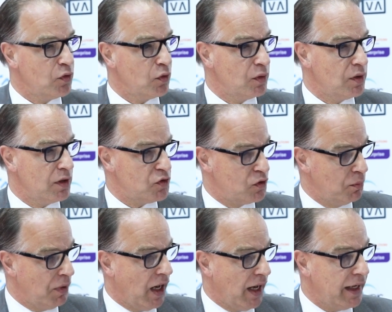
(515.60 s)
to Dutch
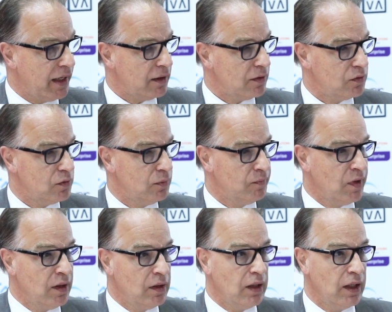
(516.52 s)
Dubai,
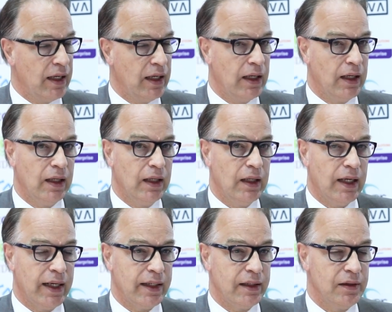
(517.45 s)

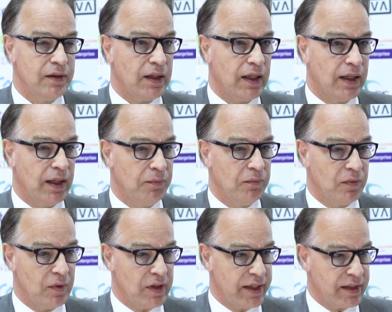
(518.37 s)
and
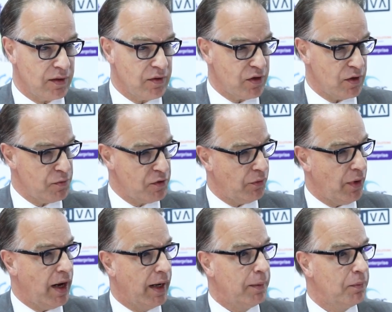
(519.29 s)
they can
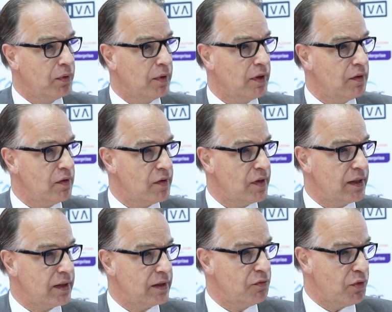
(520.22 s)
subscribe,
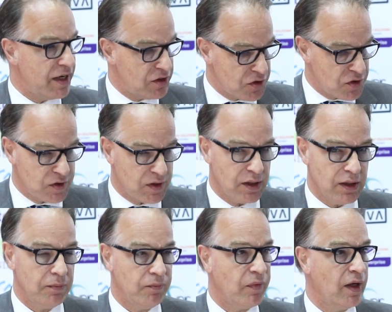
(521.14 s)
they can
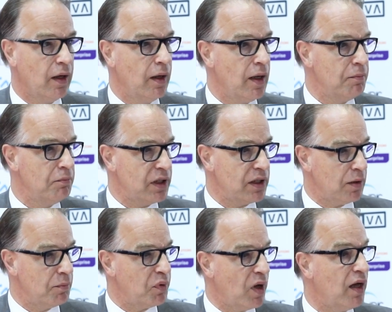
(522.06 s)
register and
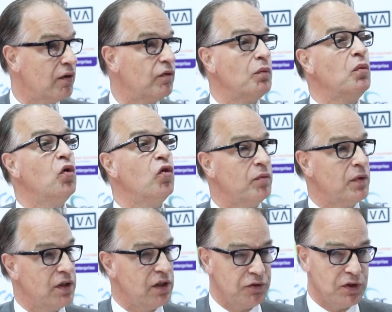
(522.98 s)
become part of the
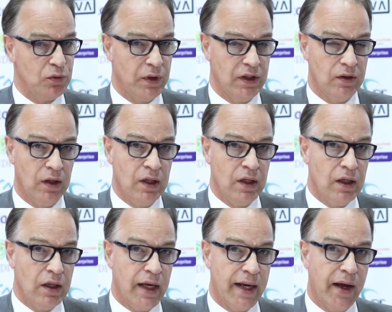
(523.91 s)
movement, if you will.
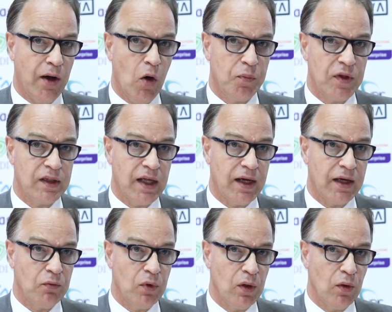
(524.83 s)
And I hope that
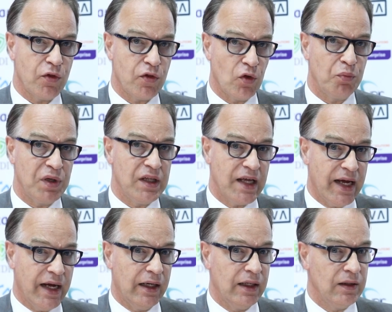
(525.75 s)
they will also be
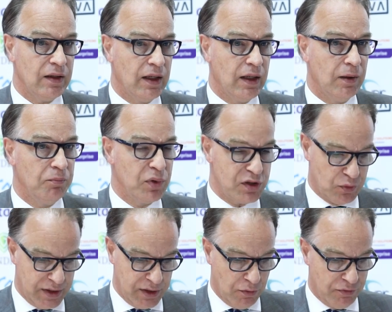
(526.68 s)
there
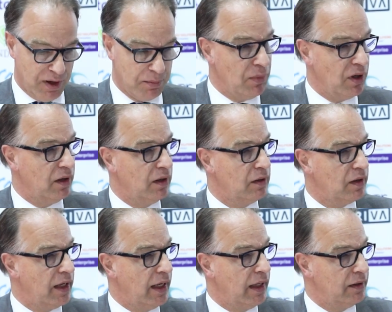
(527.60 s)
between November
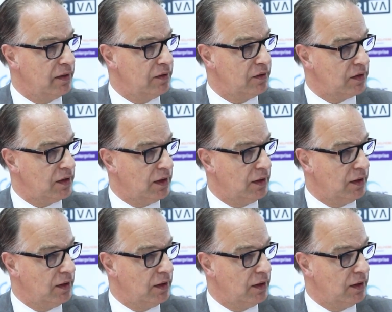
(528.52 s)
and